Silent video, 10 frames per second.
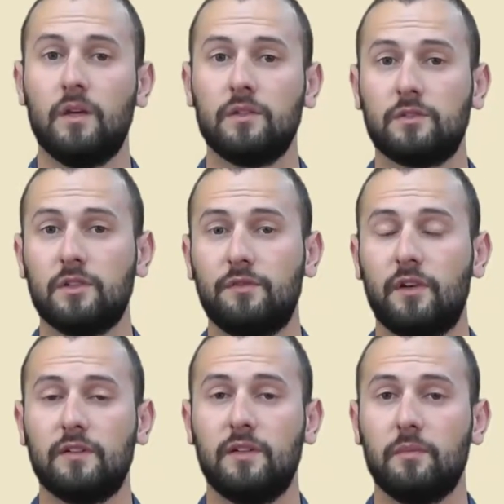
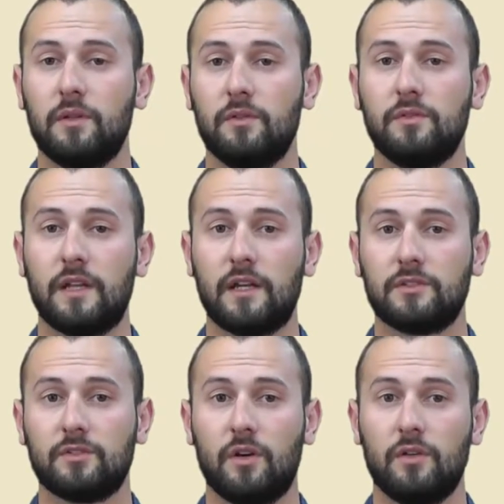Certified timber used
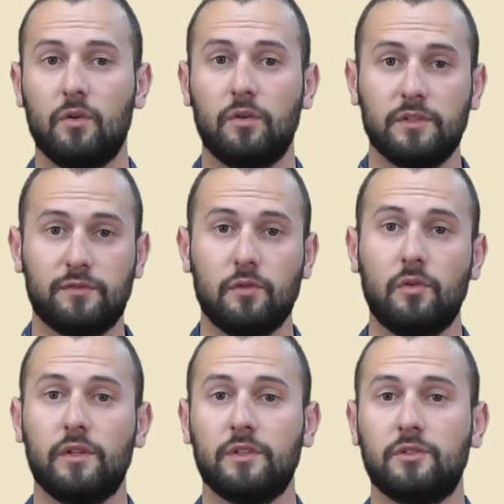outside or as
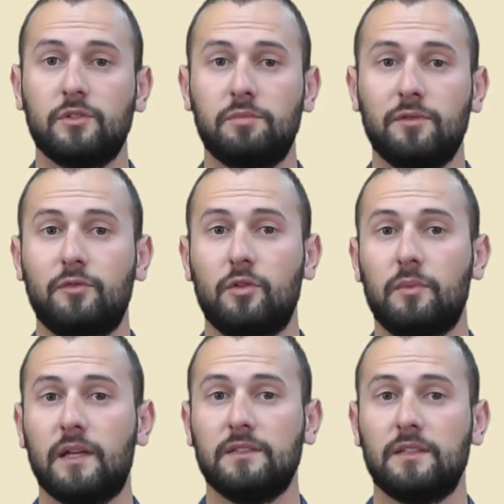flooring should perform
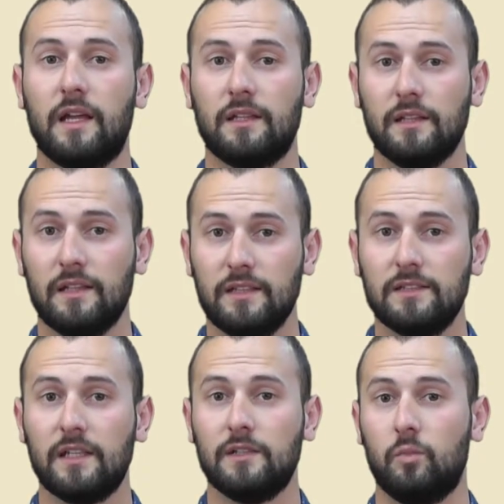as at least
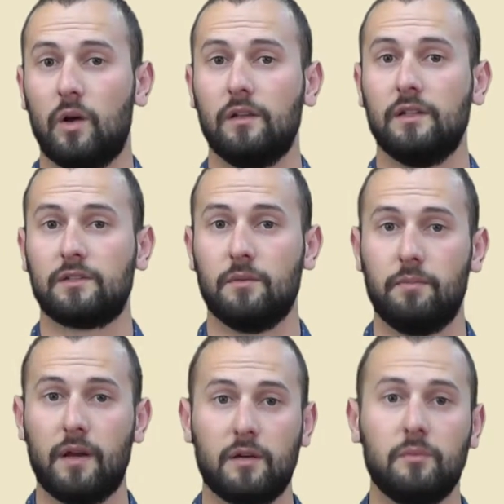as well as
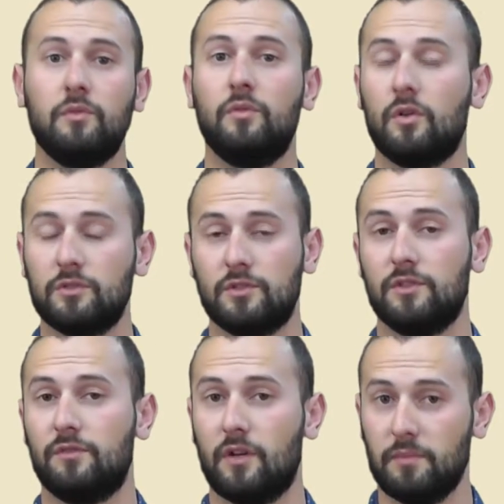comparable
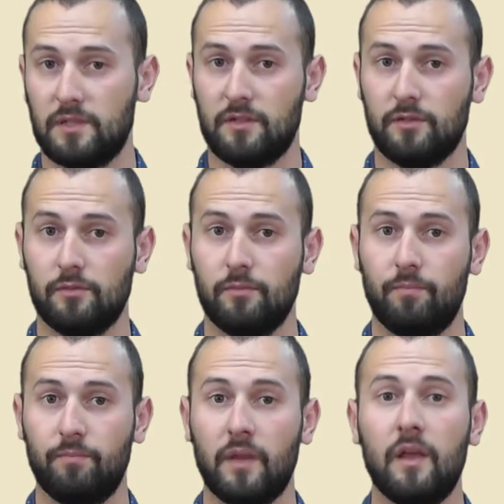non-certified material.
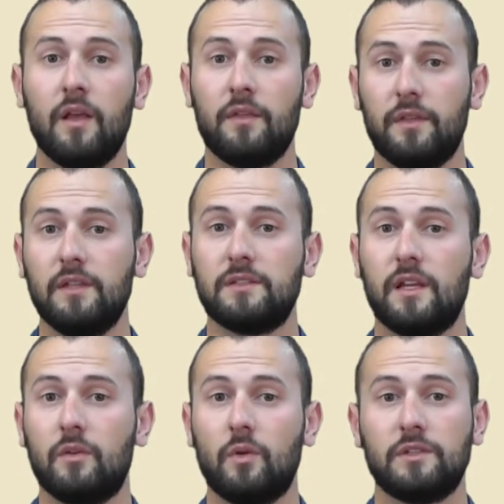These key
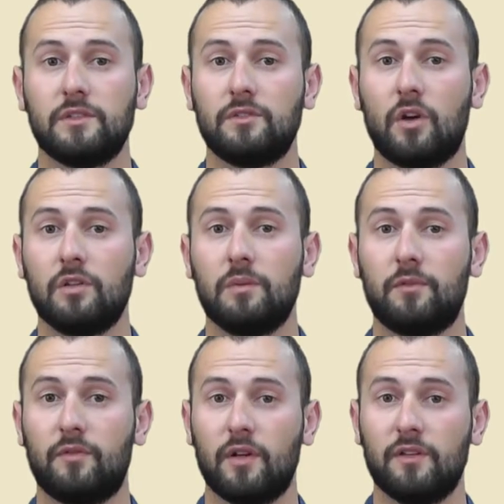questions only
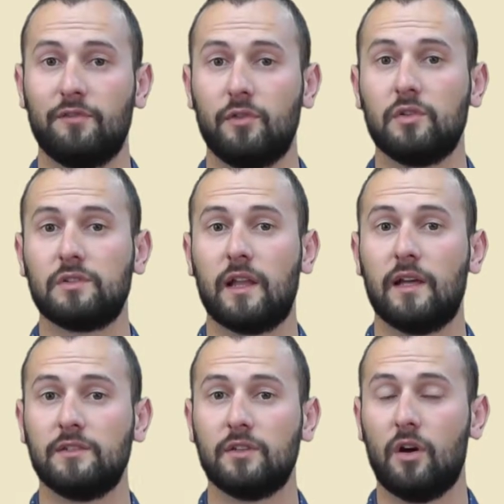provide the first
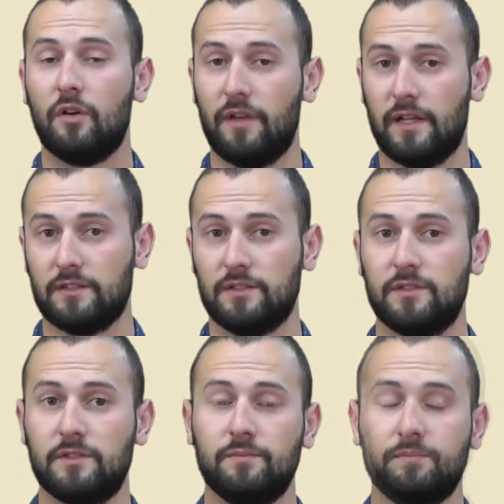layers of answers.